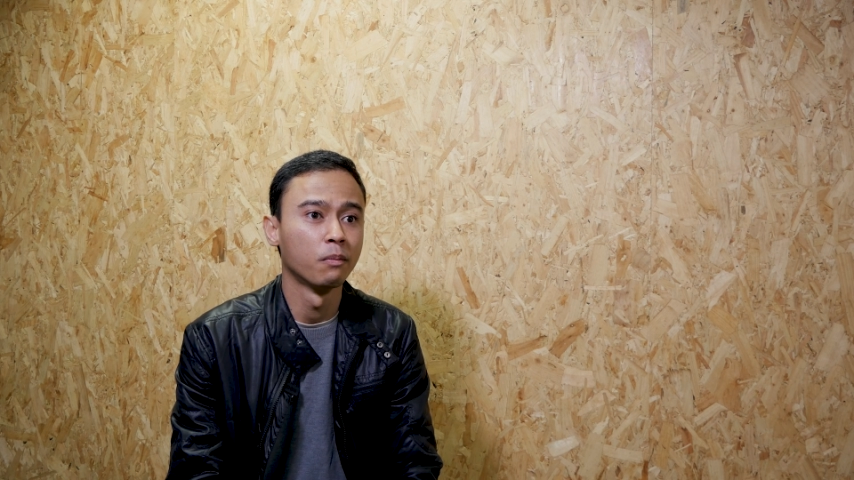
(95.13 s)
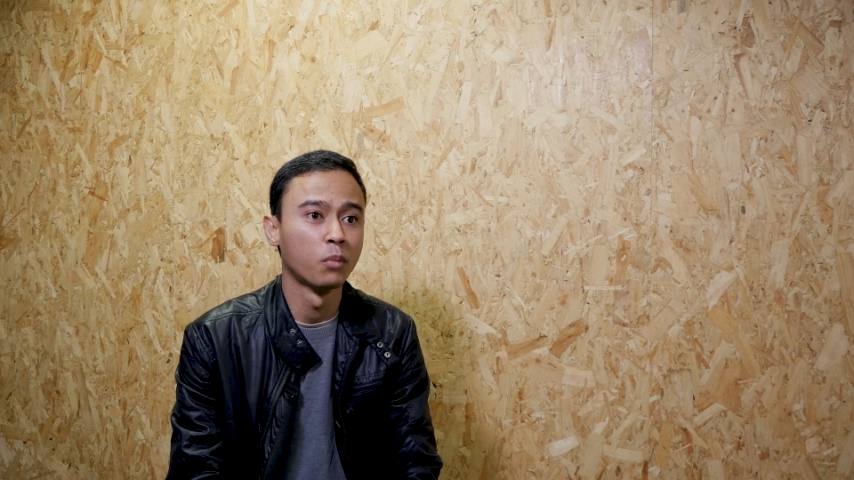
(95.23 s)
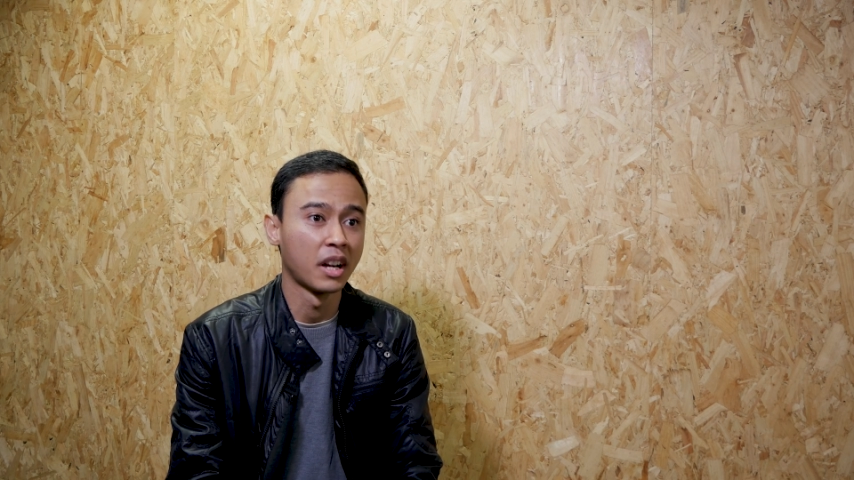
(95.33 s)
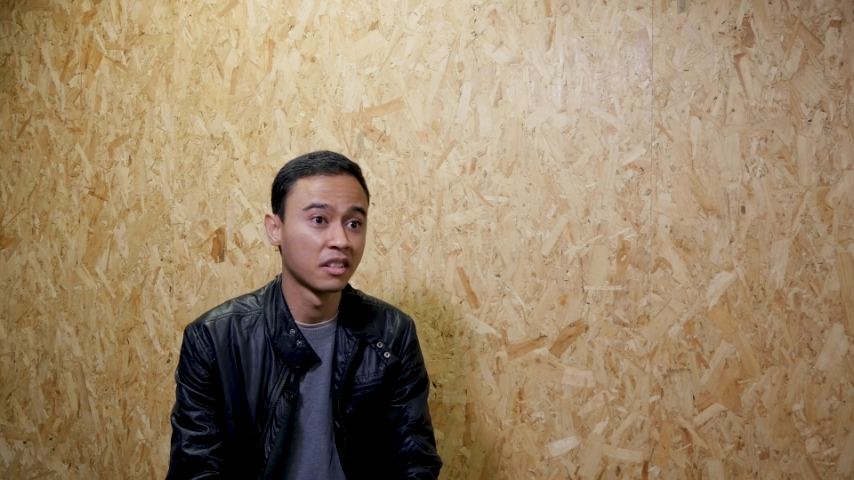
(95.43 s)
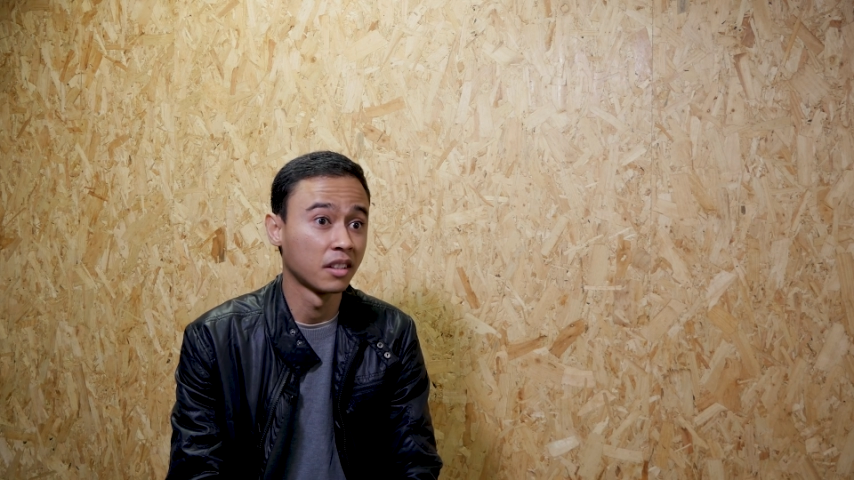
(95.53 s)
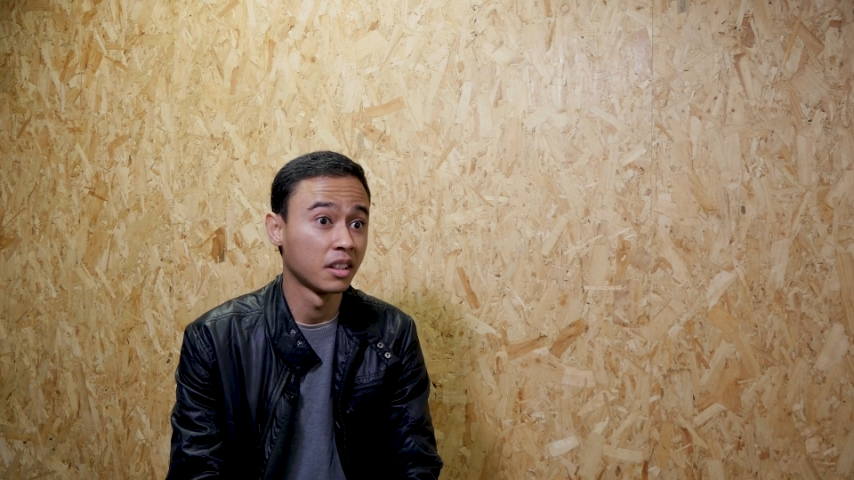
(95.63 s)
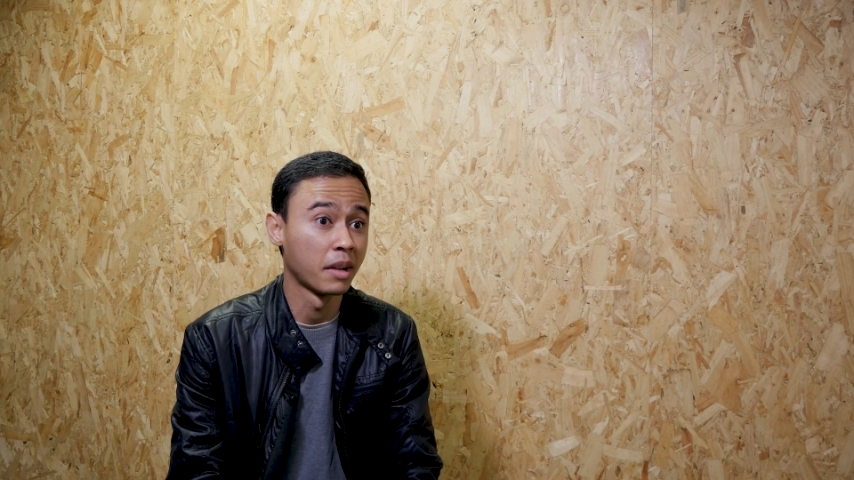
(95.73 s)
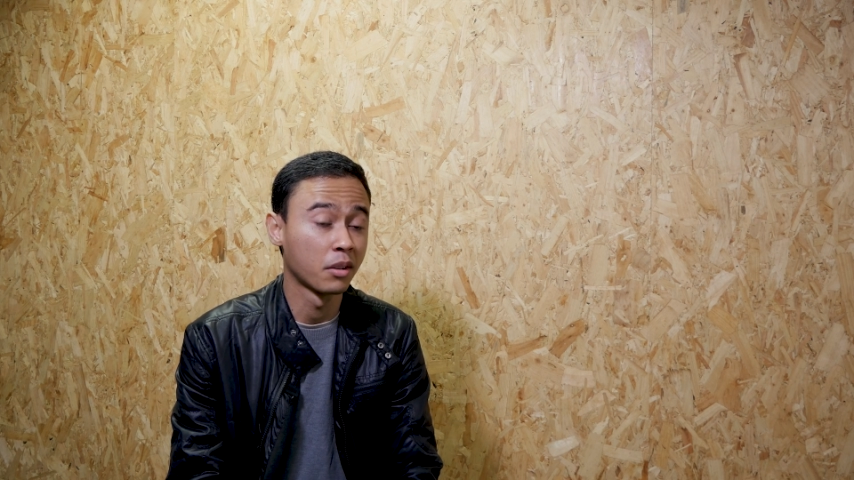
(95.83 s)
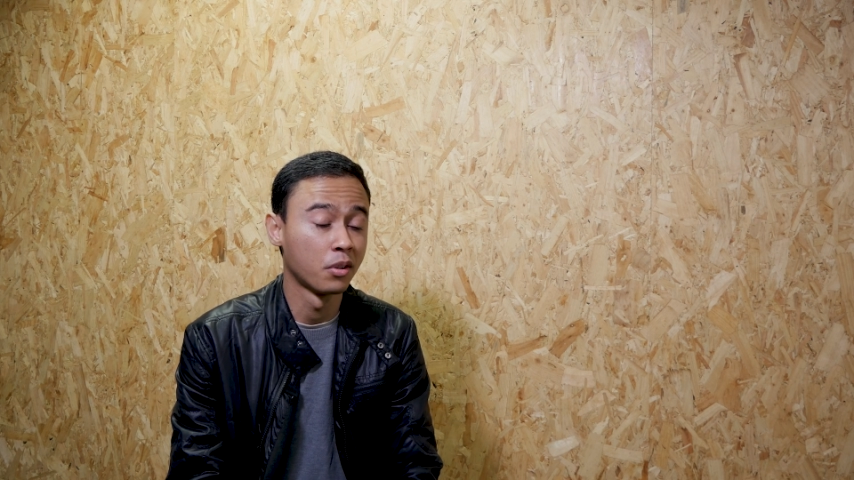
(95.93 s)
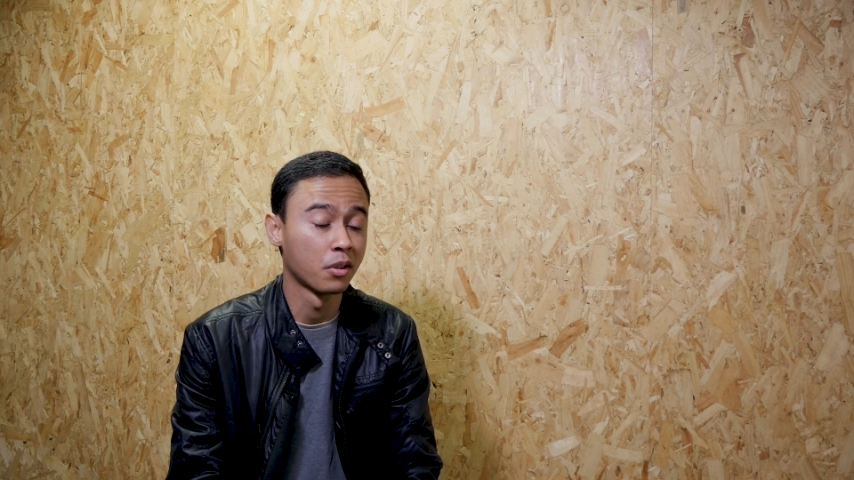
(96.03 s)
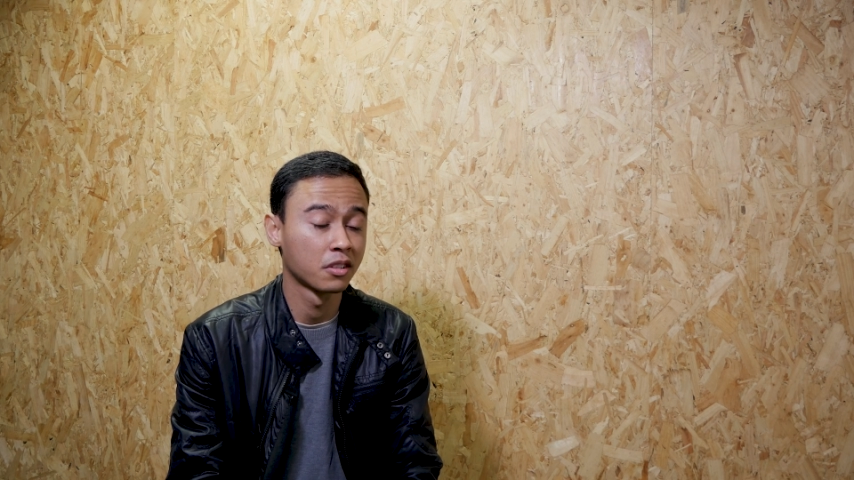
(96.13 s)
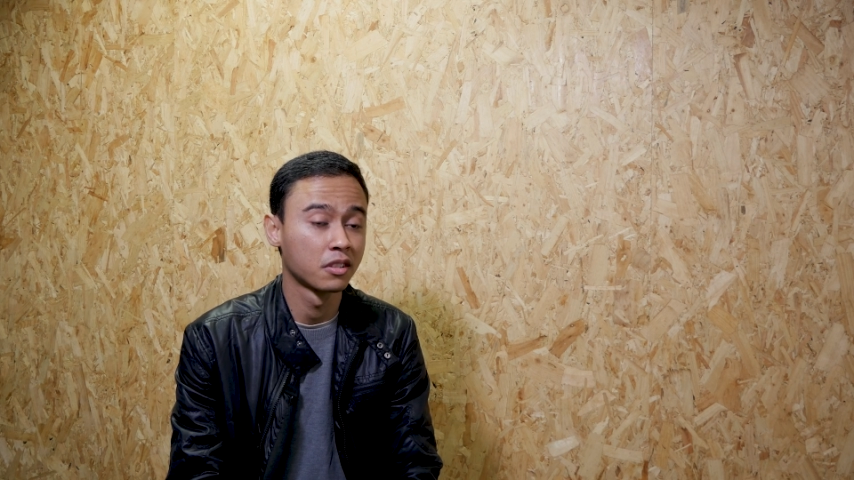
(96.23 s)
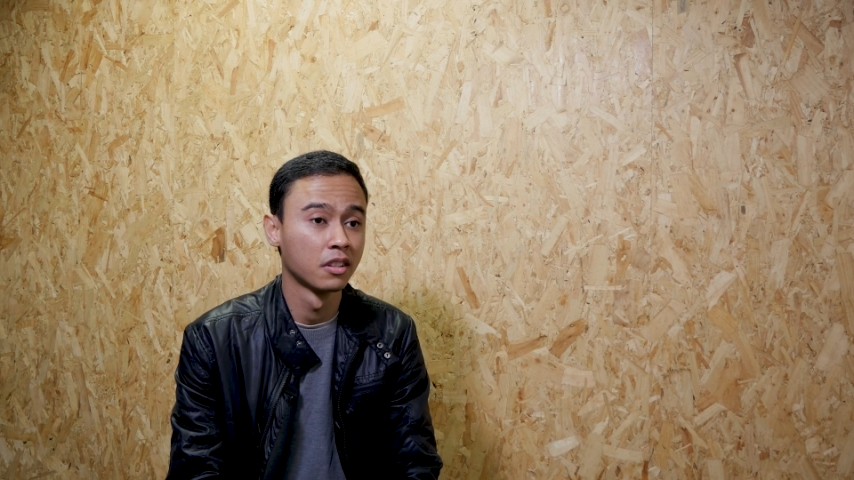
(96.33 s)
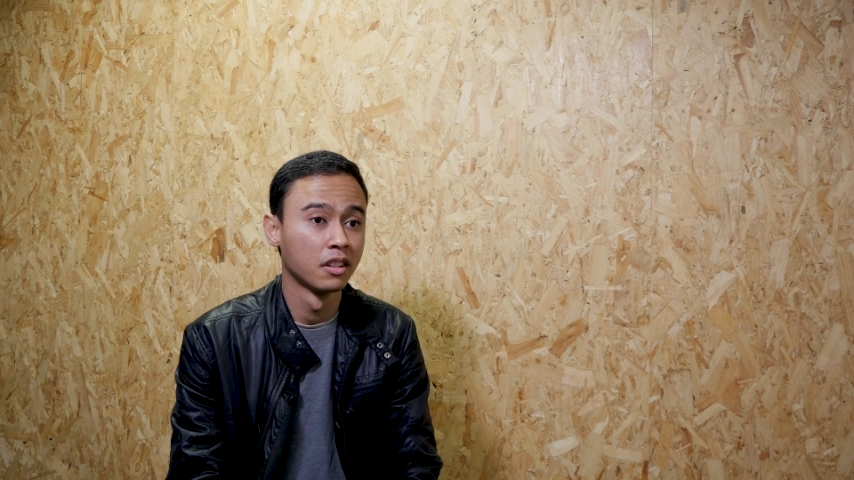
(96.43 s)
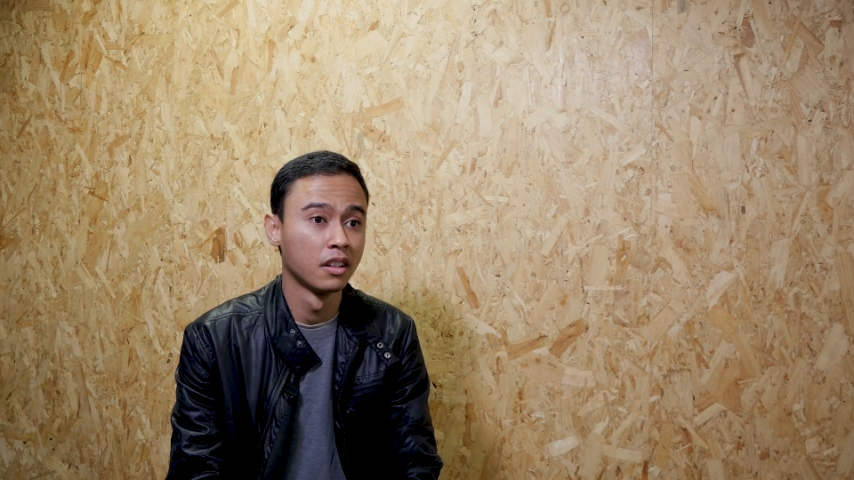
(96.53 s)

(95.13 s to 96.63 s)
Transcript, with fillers: when I started my course.